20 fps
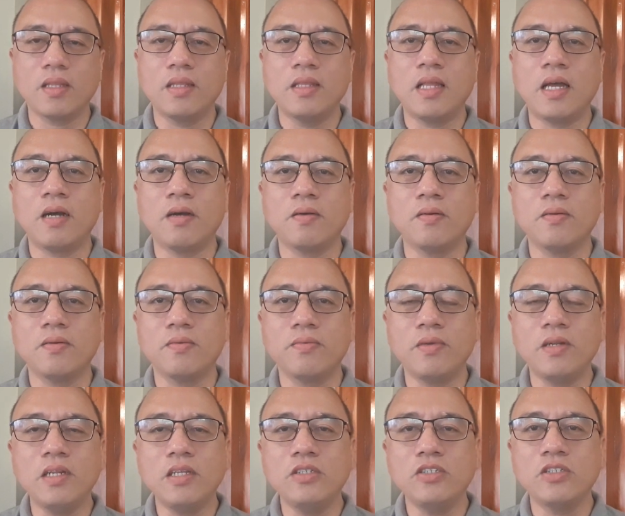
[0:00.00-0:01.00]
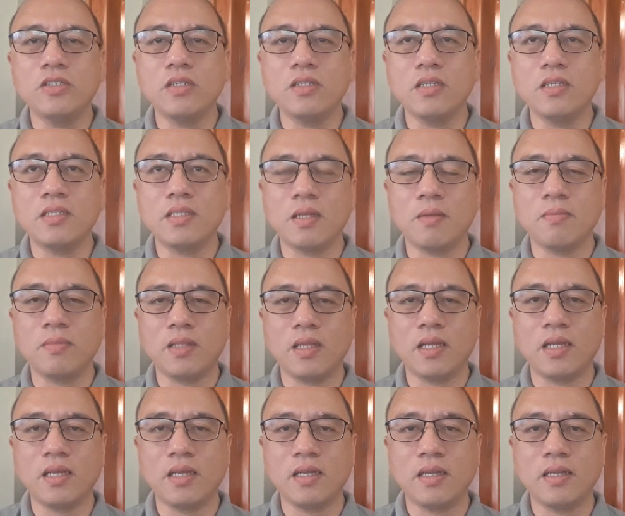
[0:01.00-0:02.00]
Now, religion is
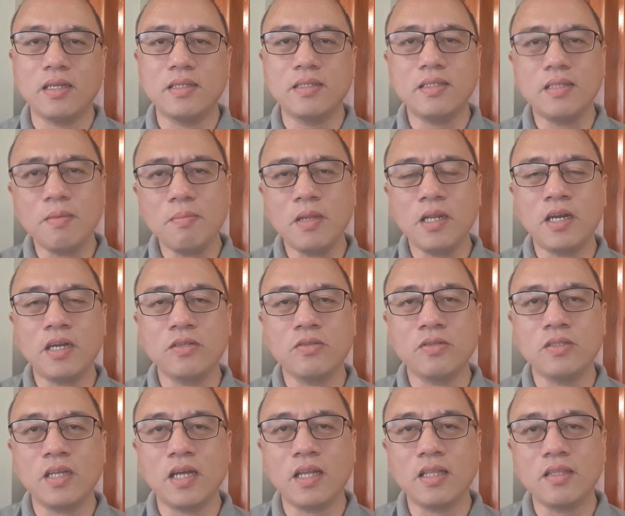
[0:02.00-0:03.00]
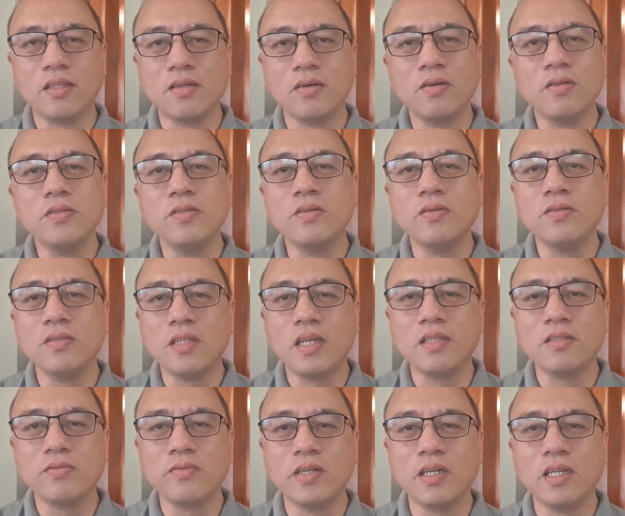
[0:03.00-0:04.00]
something similar to that, although
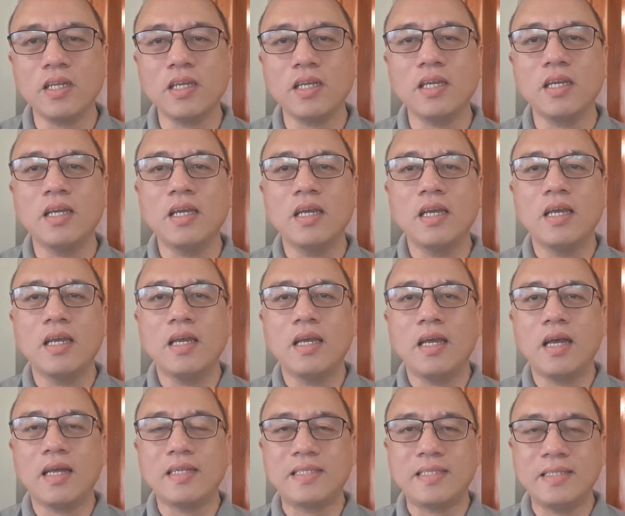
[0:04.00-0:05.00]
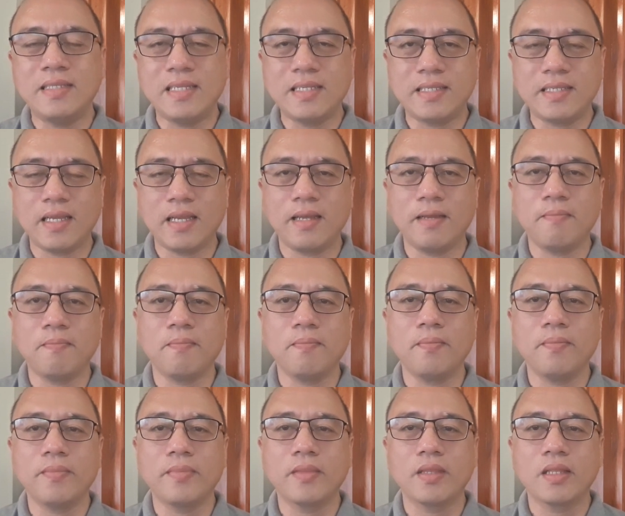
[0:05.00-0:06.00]
not really as the same.
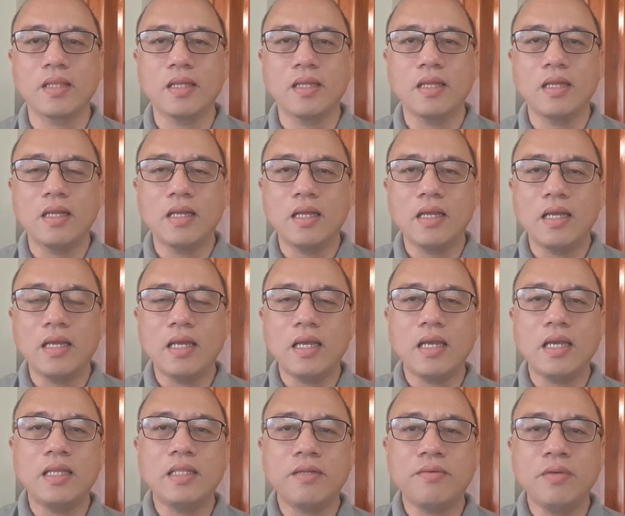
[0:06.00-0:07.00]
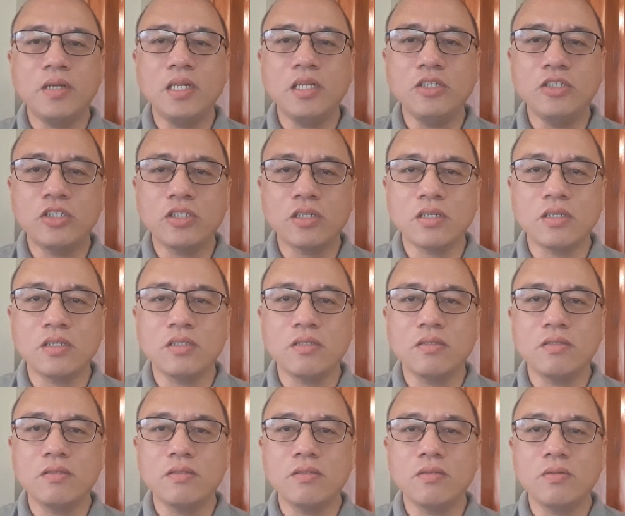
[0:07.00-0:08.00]
In a
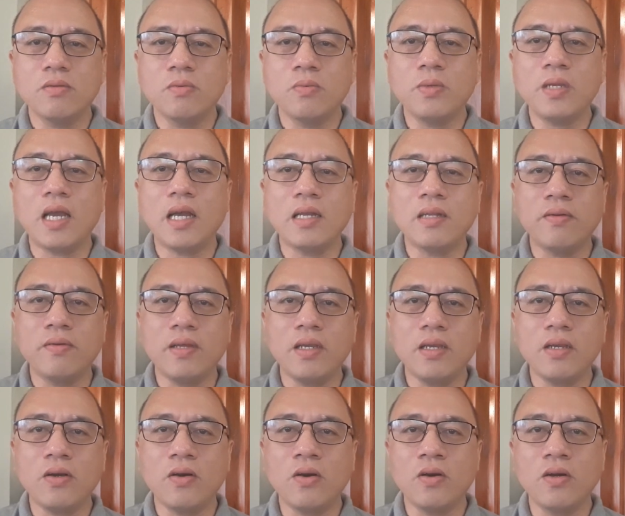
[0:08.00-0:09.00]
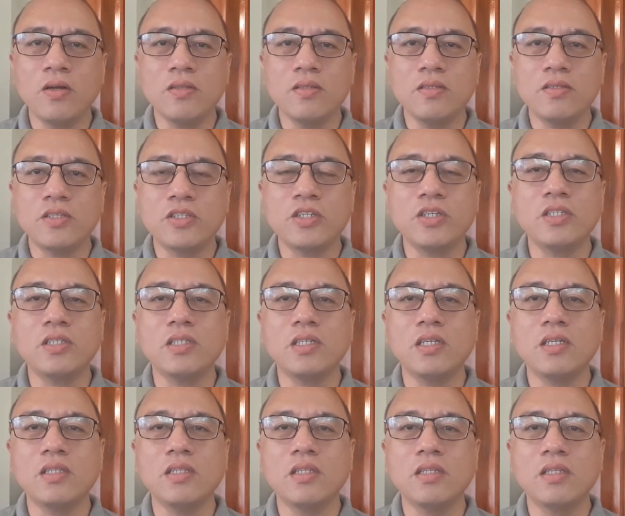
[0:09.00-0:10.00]
religion, we agree on
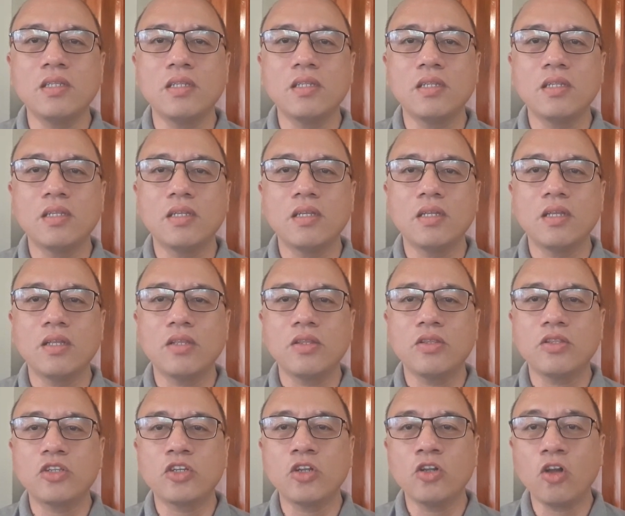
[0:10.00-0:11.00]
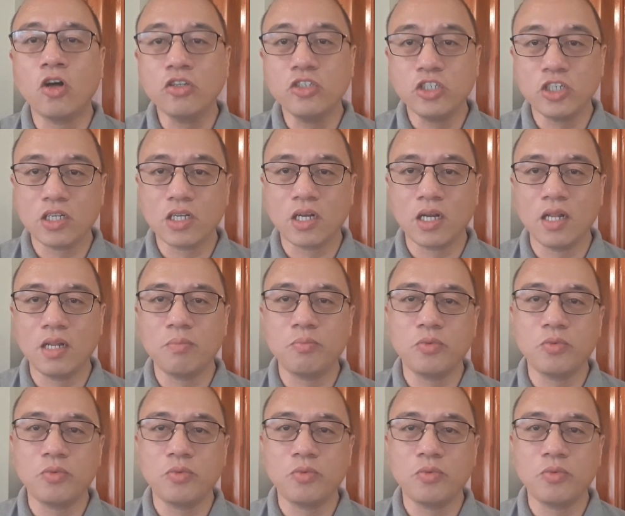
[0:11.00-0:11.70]
certain theological